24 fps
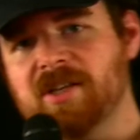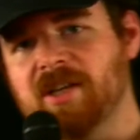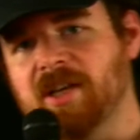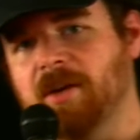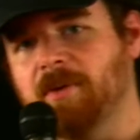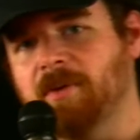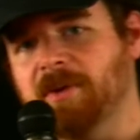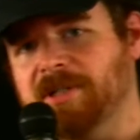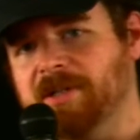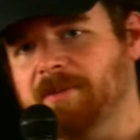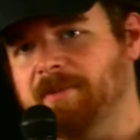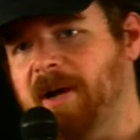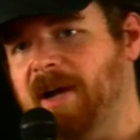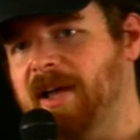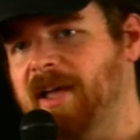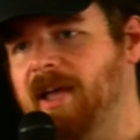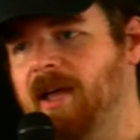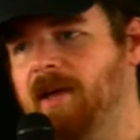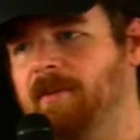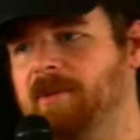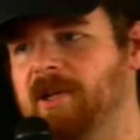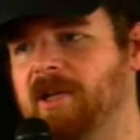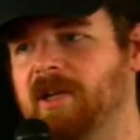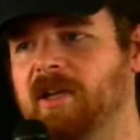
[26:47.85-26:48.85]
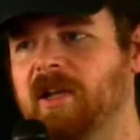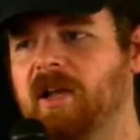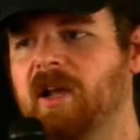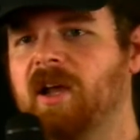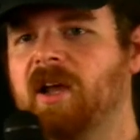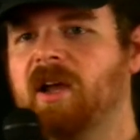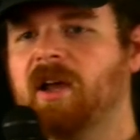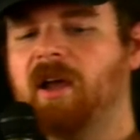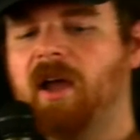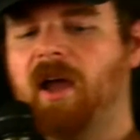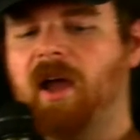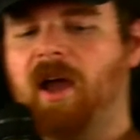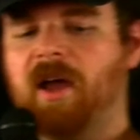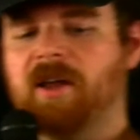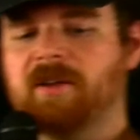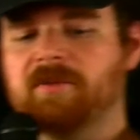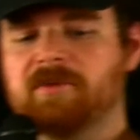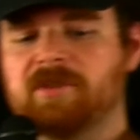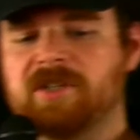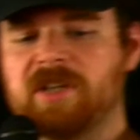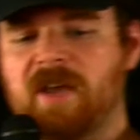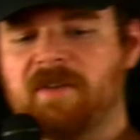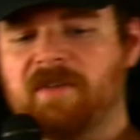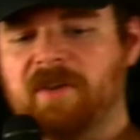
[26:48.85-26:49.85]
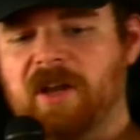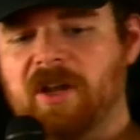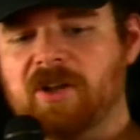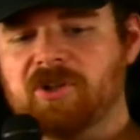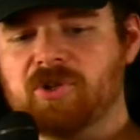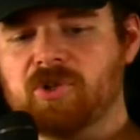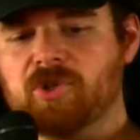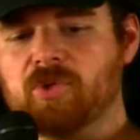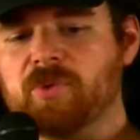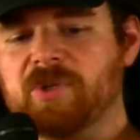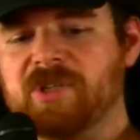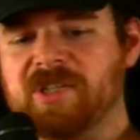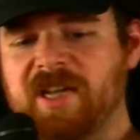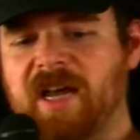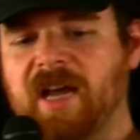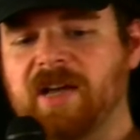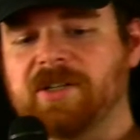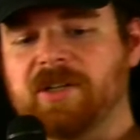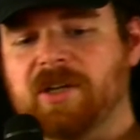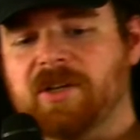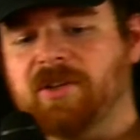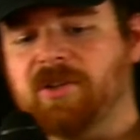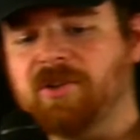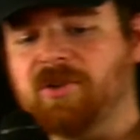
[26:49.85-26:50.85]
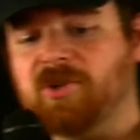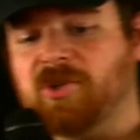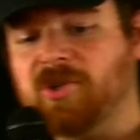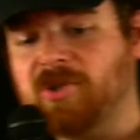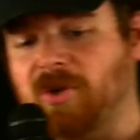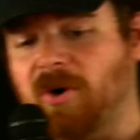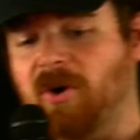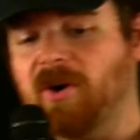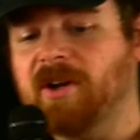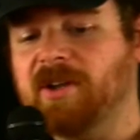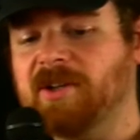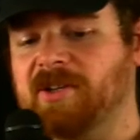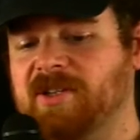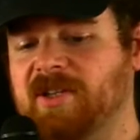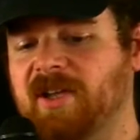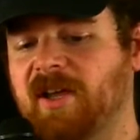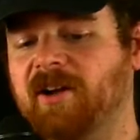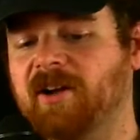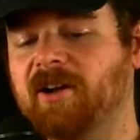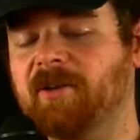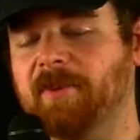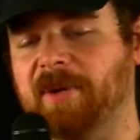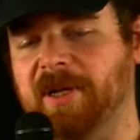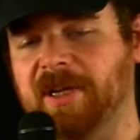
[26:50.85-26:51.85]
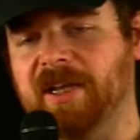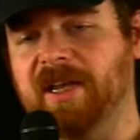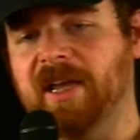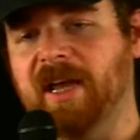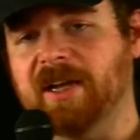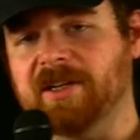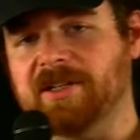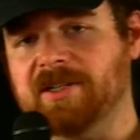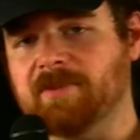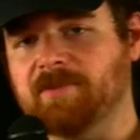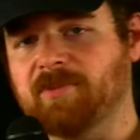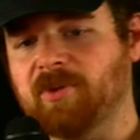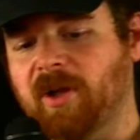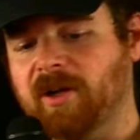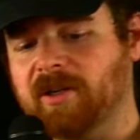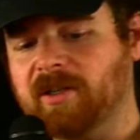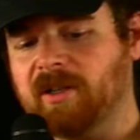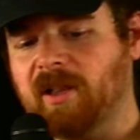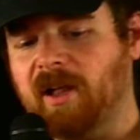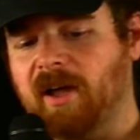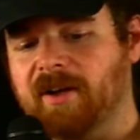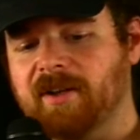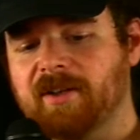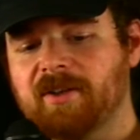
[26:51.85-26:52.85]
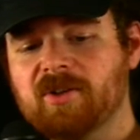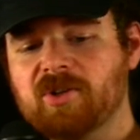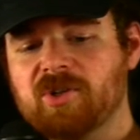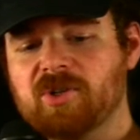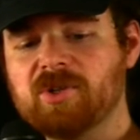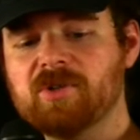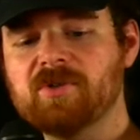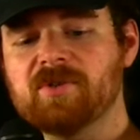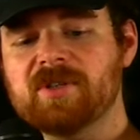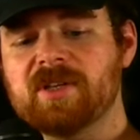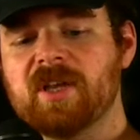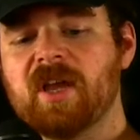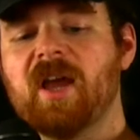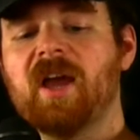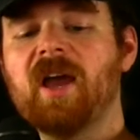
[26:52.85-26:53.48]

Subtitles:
He went to Miami, and David Andrews was technically their starting center, but he had some blood clotting issues.